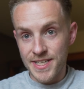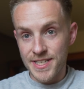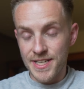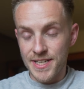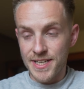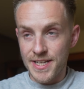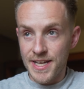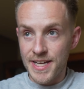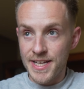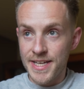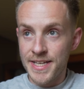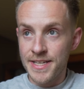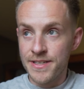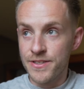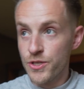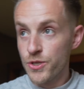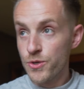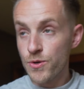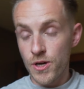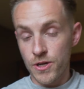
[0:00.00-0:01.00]
in at a
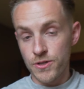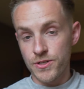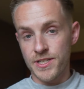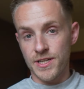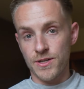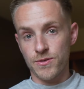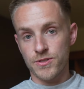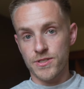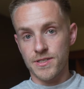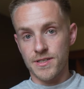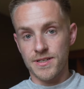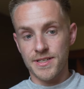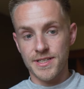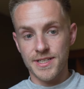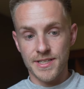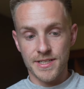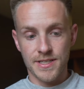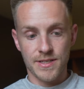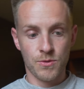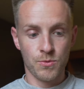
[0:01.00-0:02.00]
new hotel tonight,
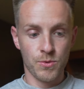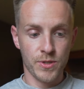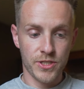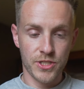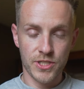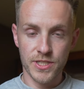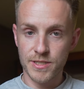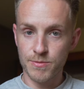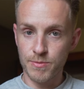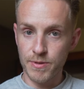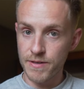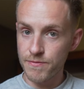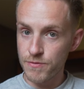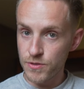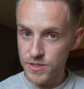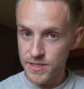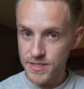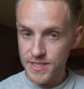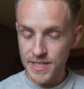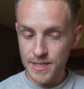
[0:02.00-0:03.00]
which is one I've
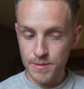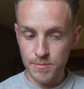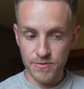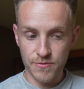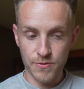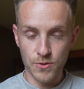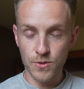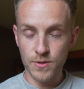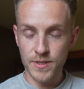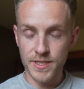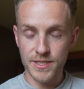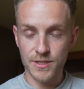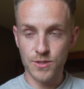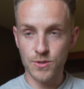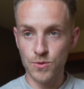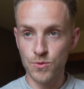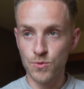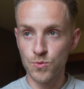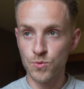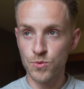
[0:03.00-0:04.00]
not stayed in before. It's
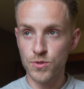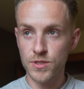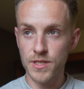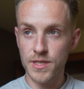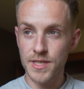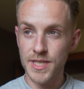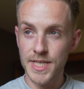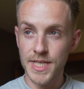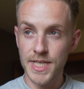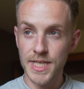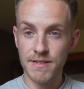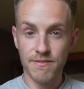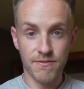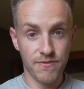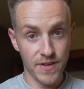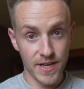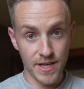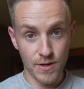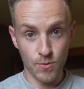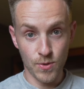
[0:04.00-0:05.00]
called the
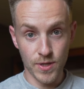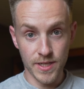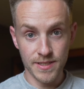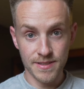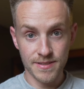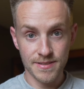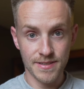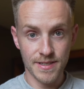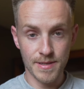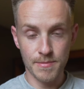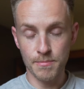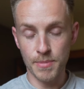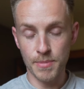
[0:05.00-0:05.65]
Fairway in